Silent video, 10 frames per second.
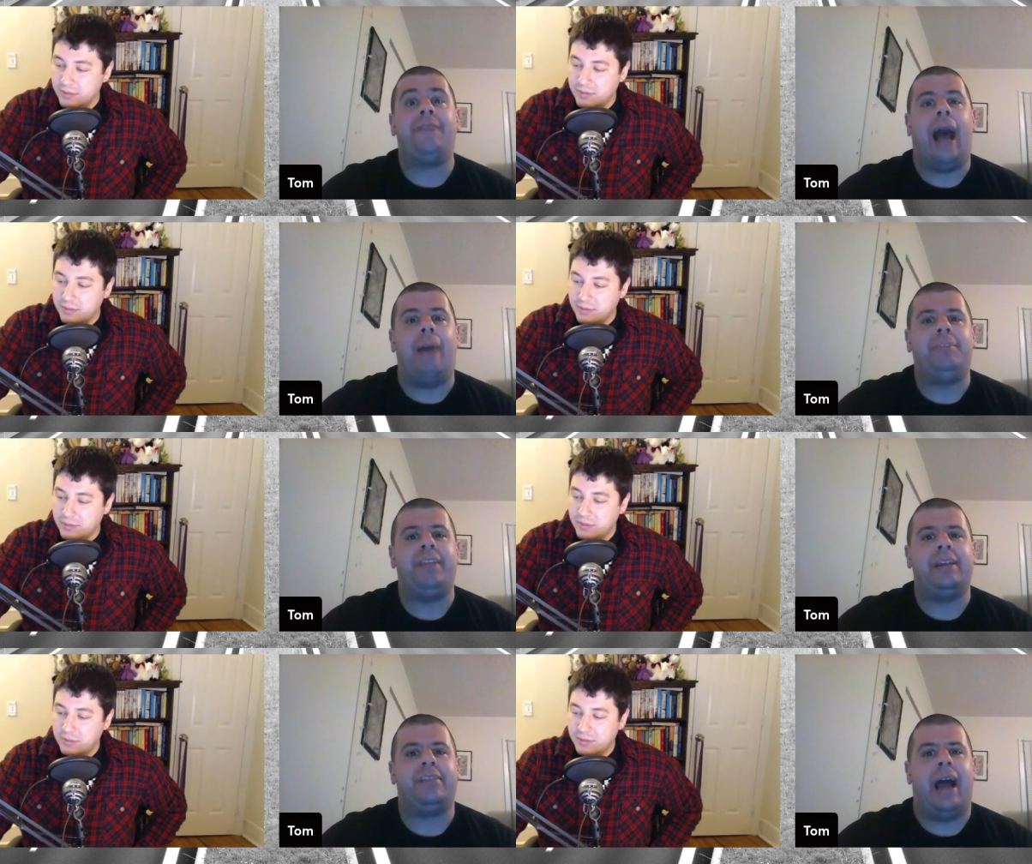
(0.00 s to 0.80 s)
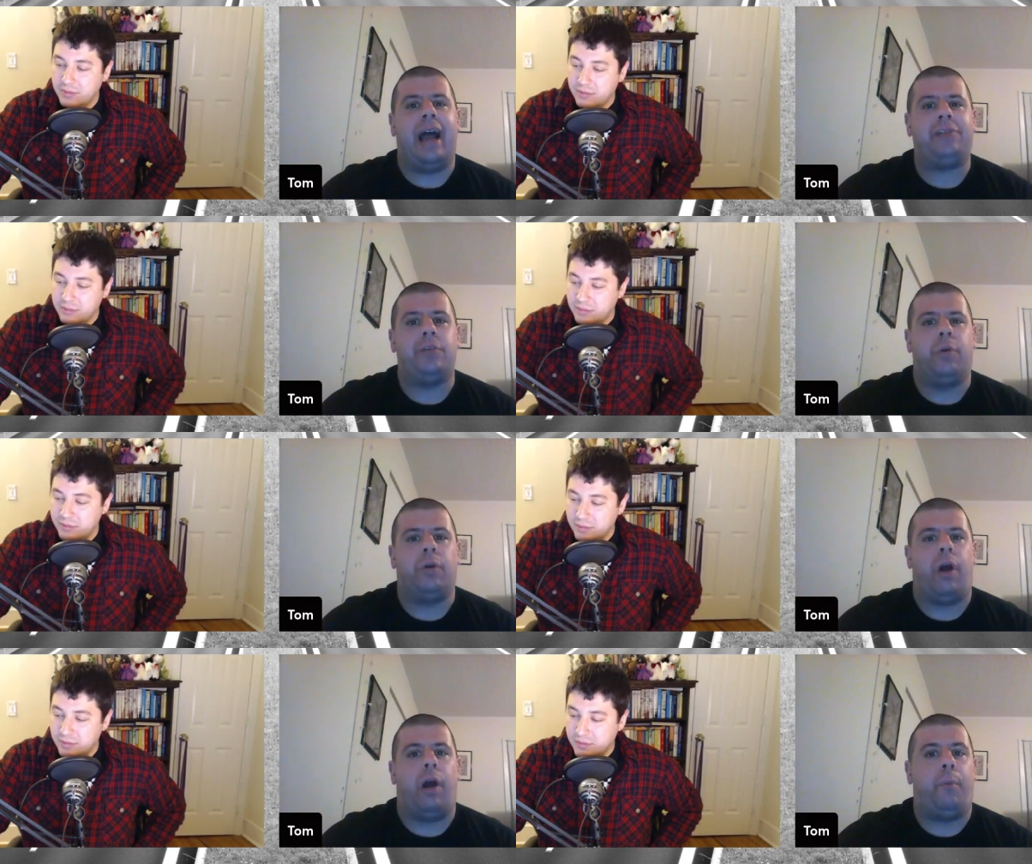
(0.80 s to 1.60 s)
Speaker 1: top six guys who
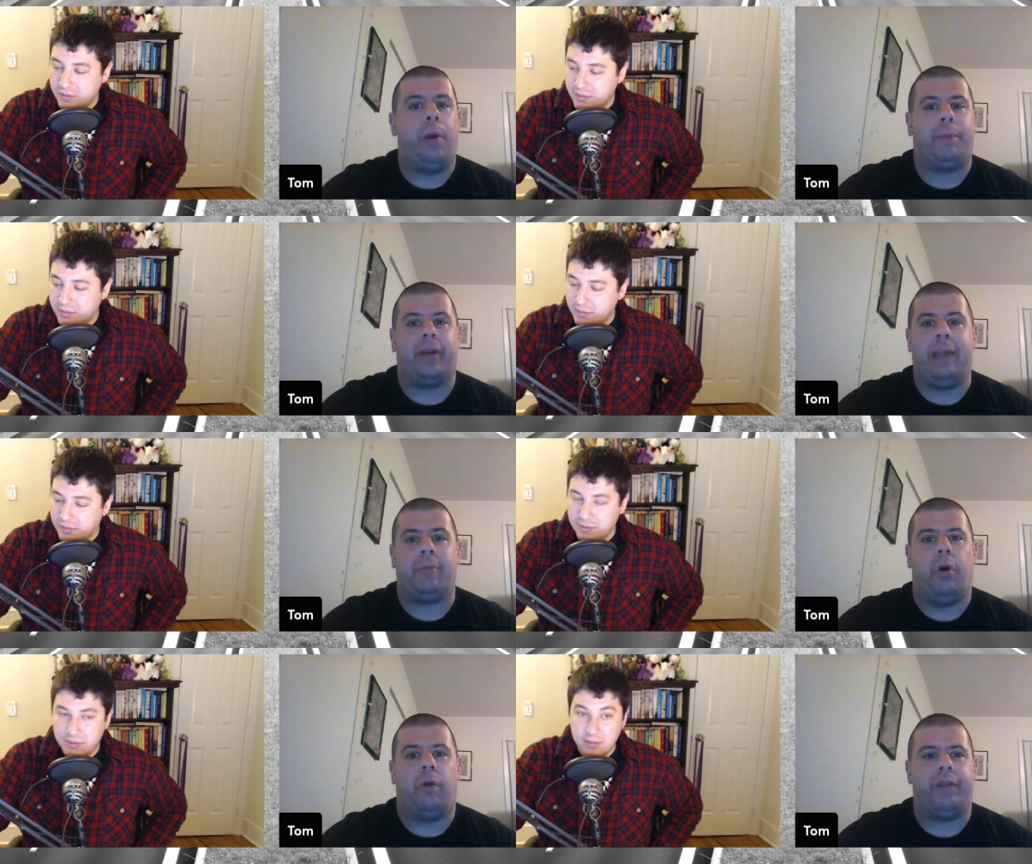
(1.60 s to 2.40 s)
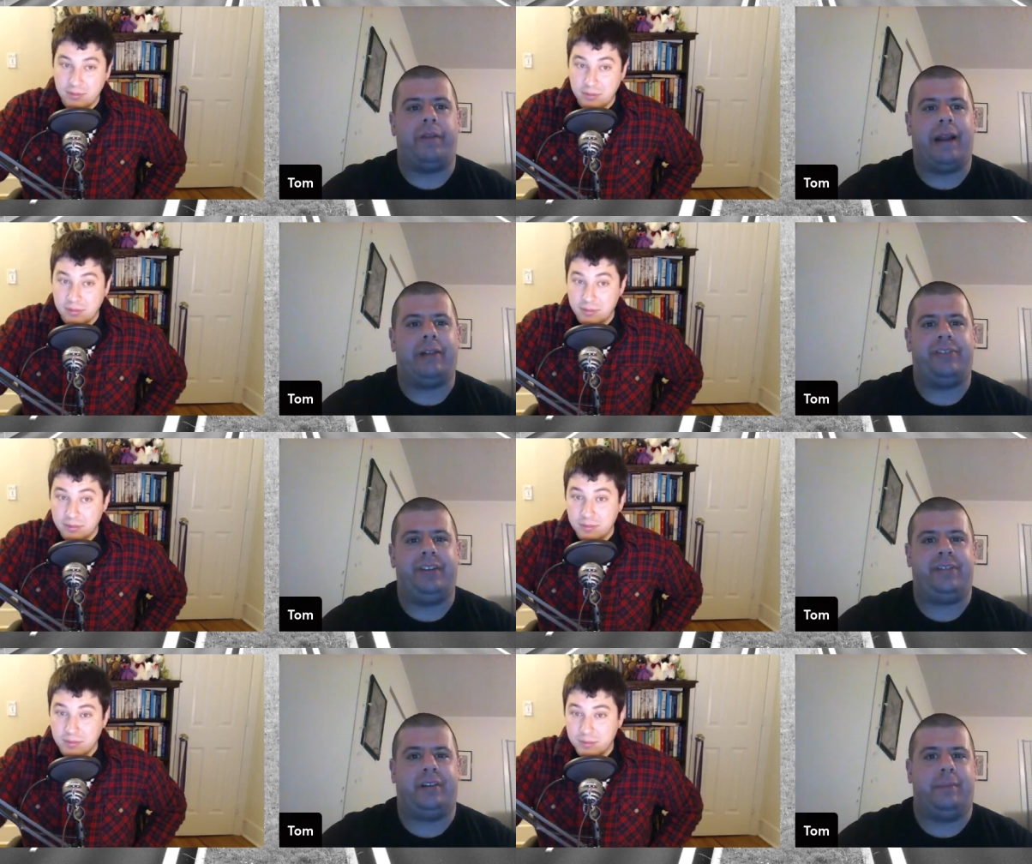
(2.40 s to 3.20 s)
were a point per game or over in the regular
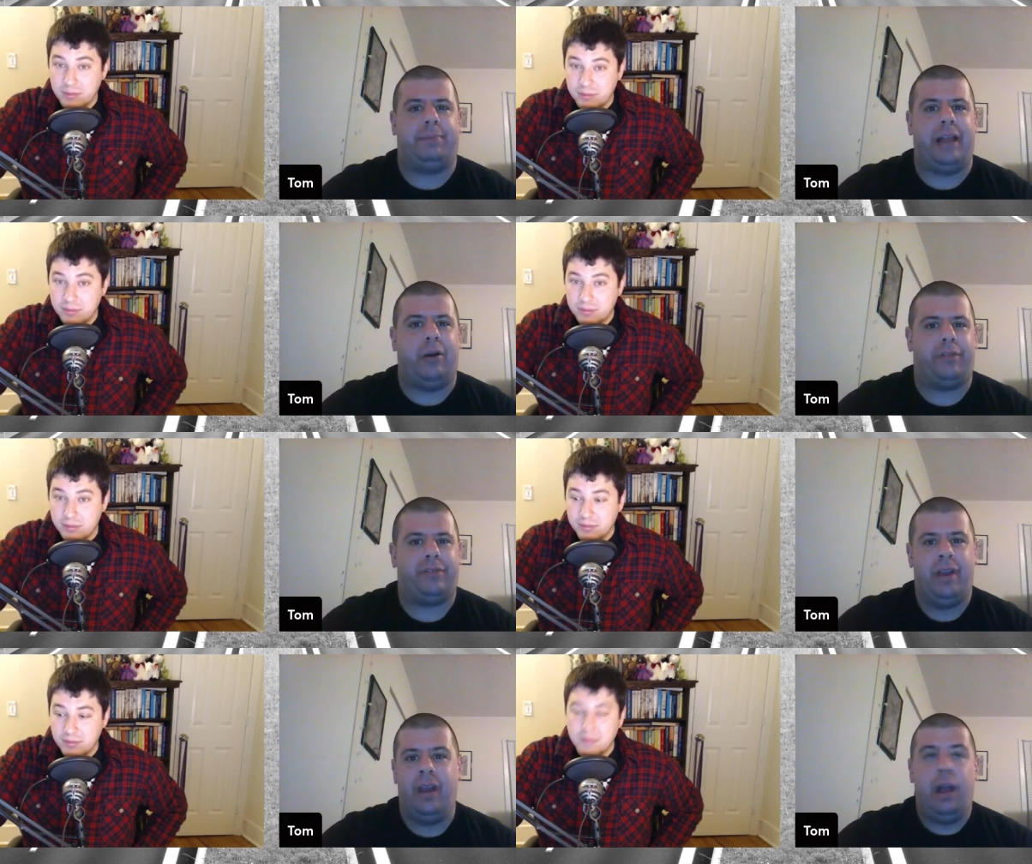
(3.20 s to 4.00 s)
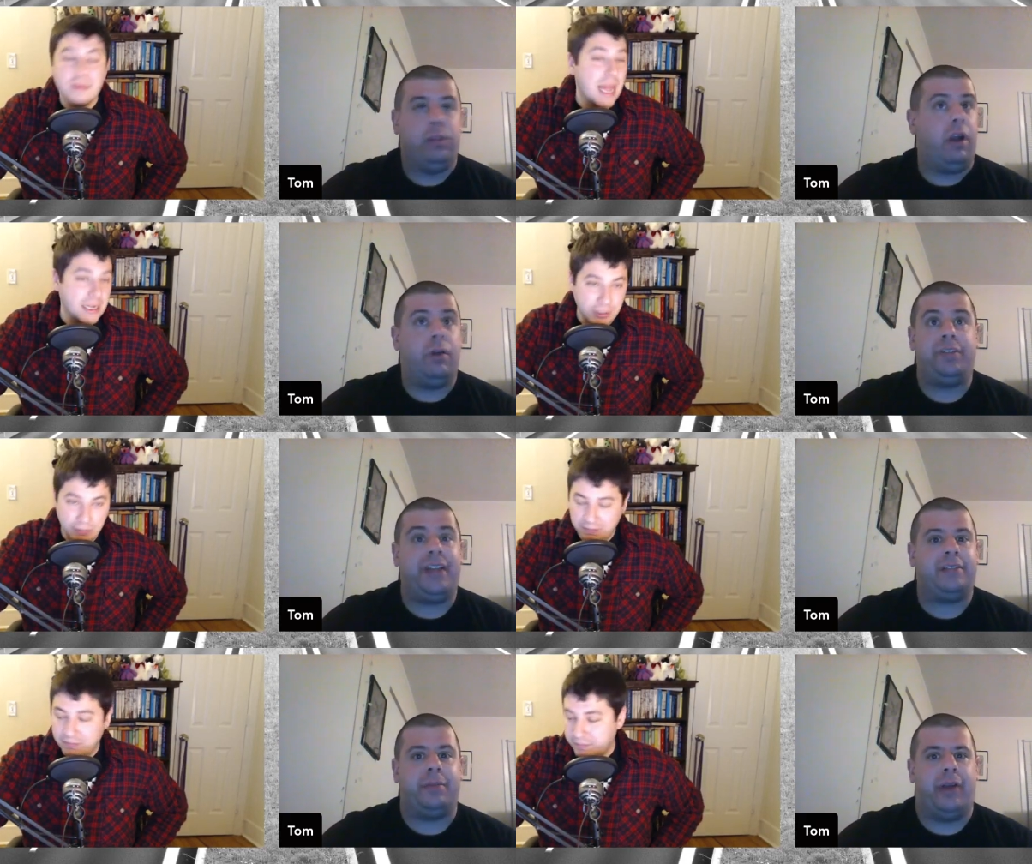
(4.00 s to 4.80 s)
season in the playoffs. That's Lundqvist it.
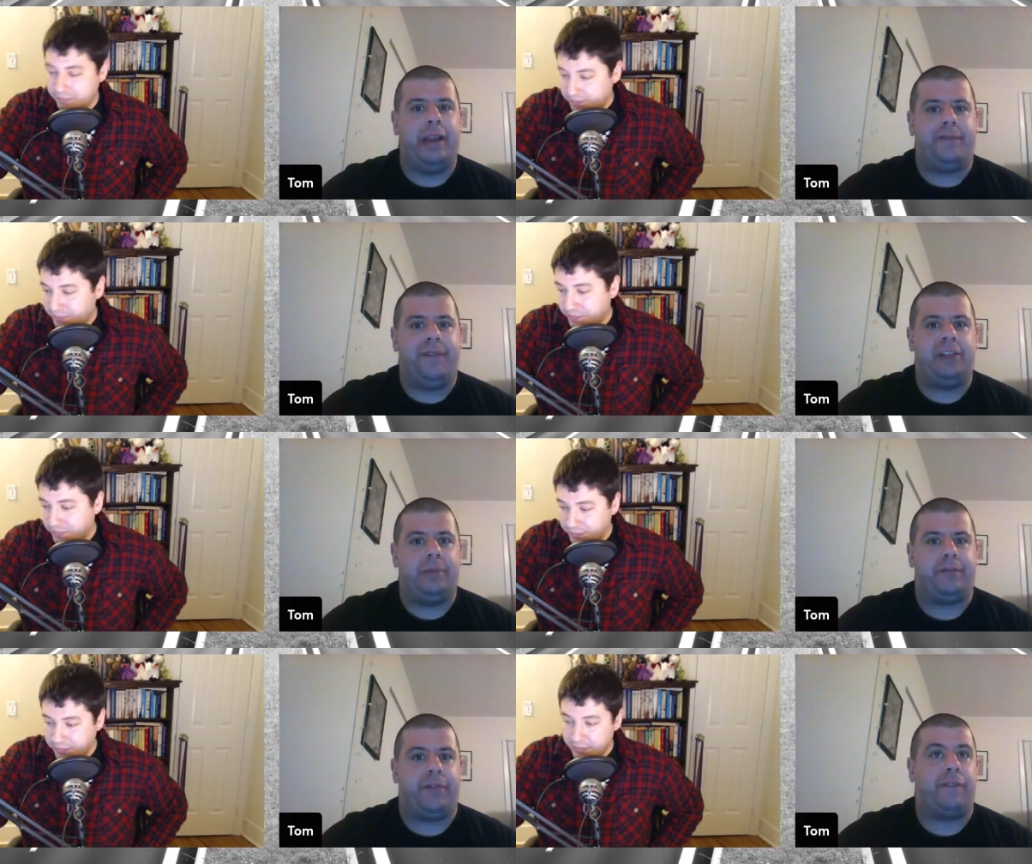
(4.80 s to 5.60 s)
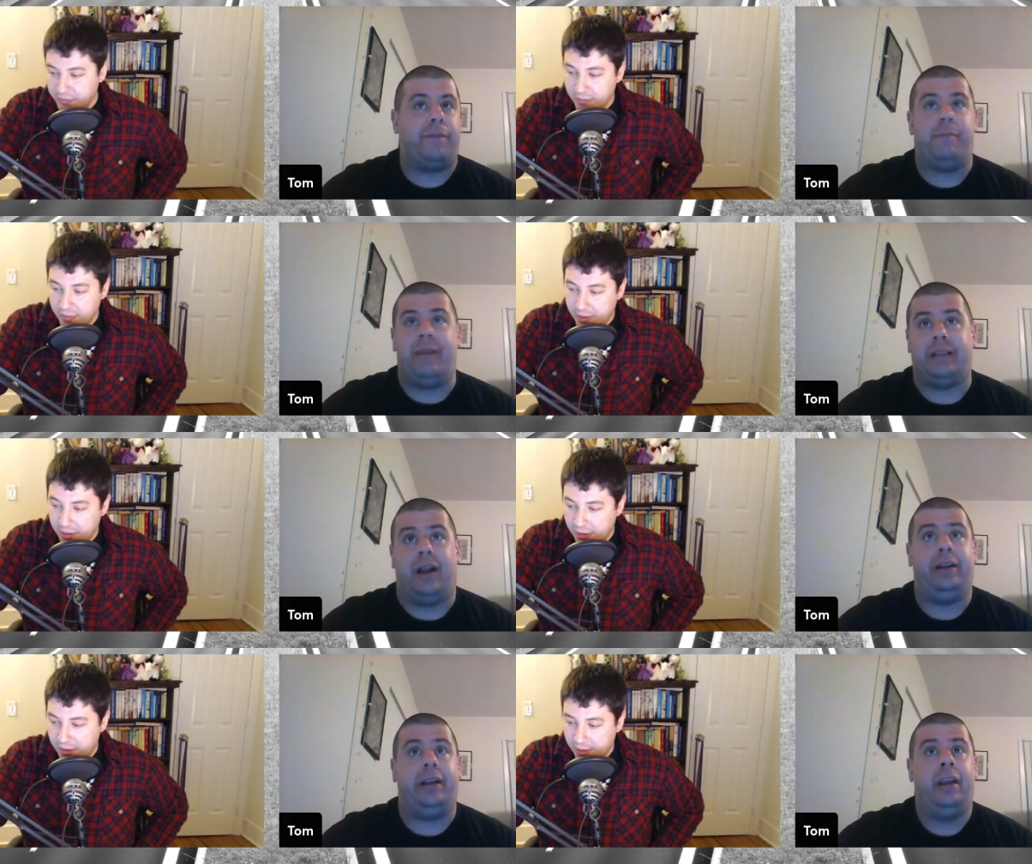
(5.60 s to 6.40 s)
had some great defensemen in front of him:
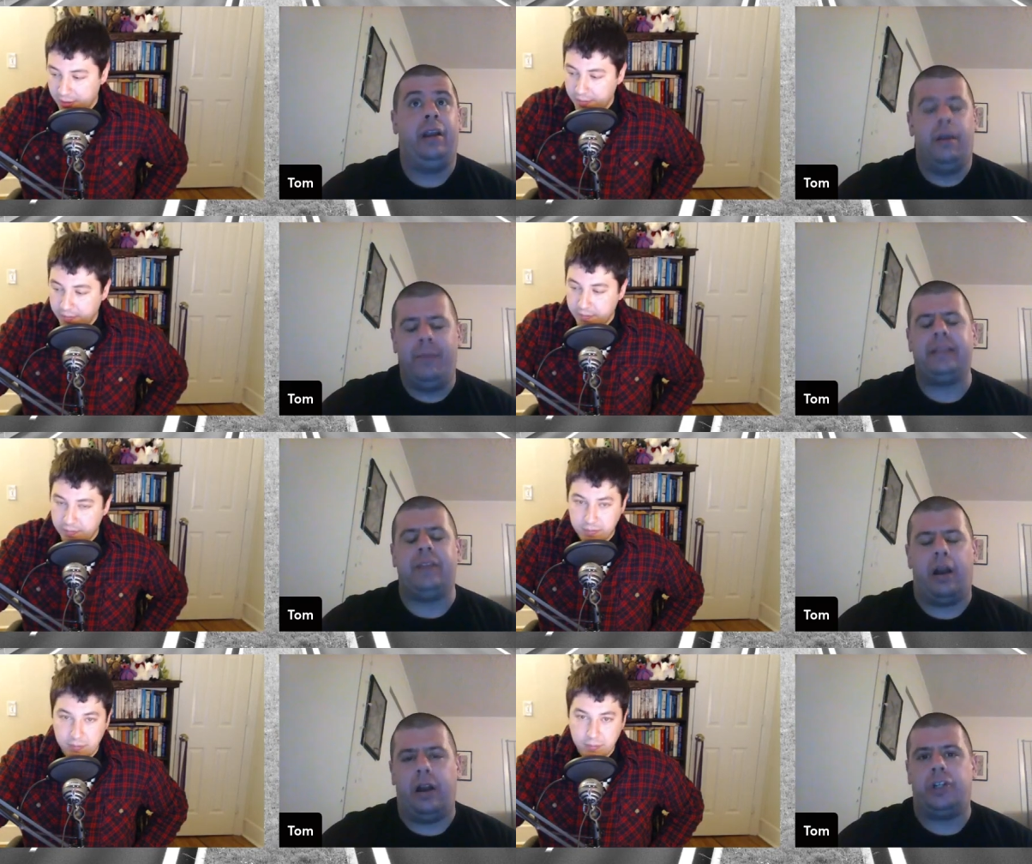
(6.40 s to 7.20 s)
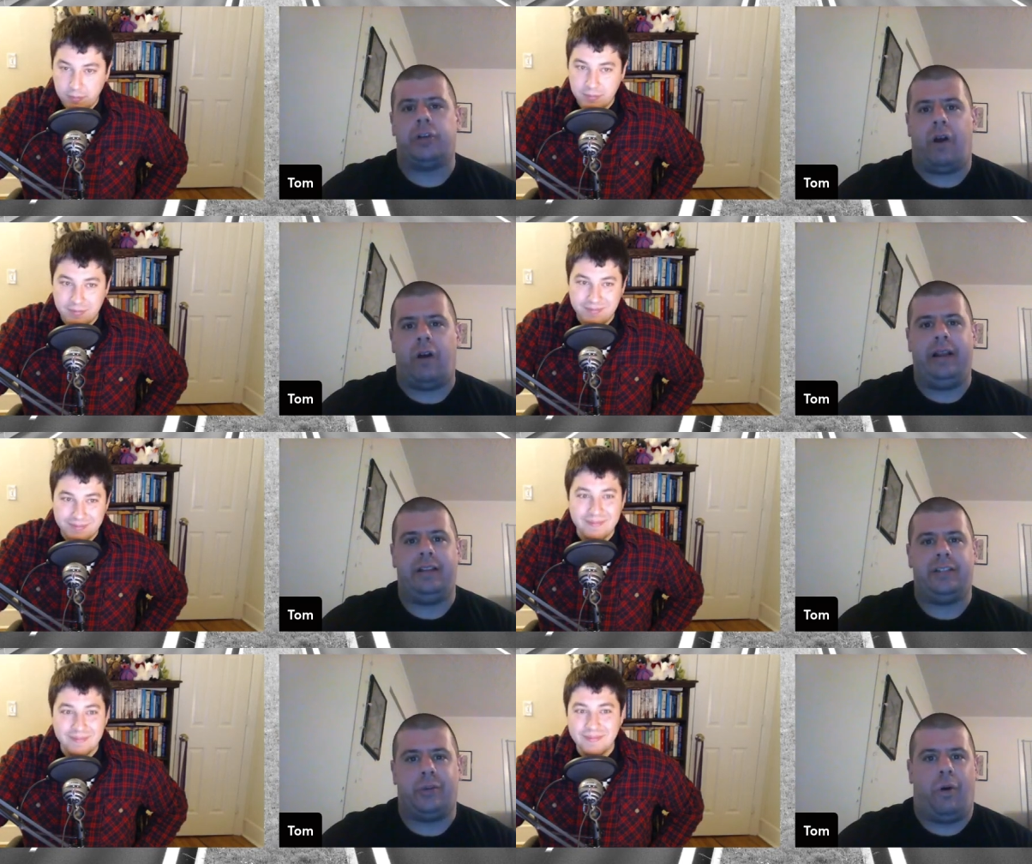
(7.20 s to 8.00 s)
McDonagh, McDonagh, Girardi,
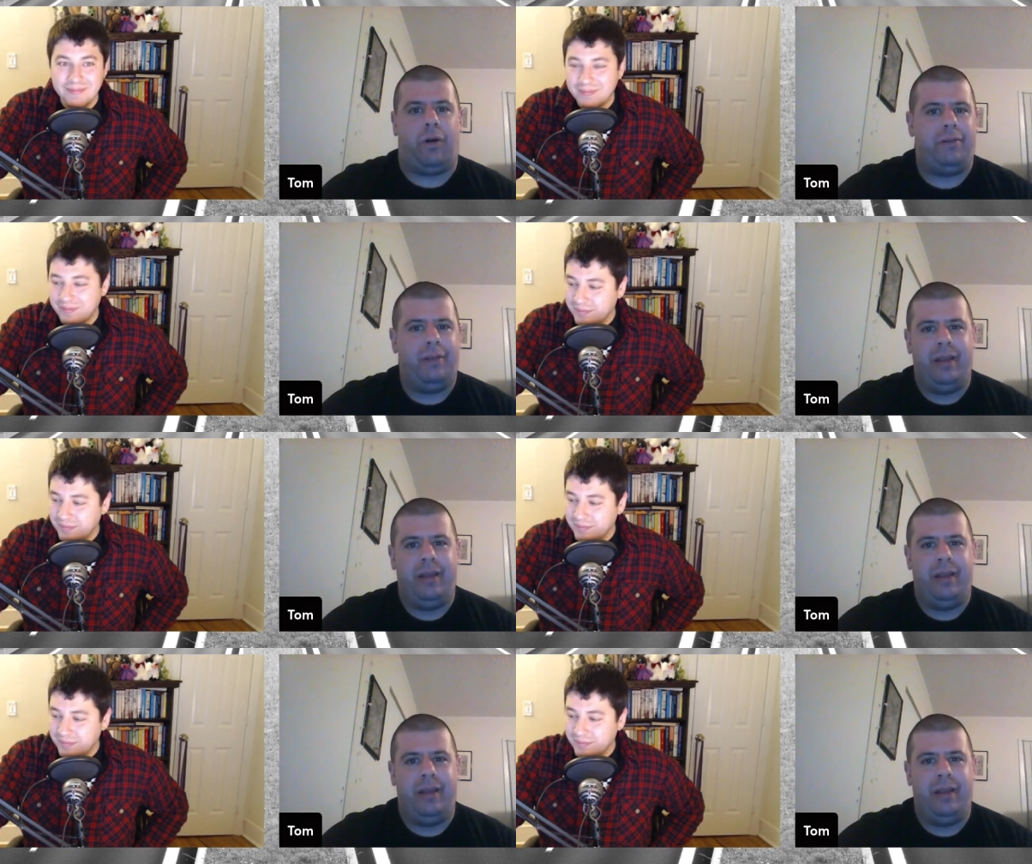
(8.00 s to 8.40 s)
and Staal.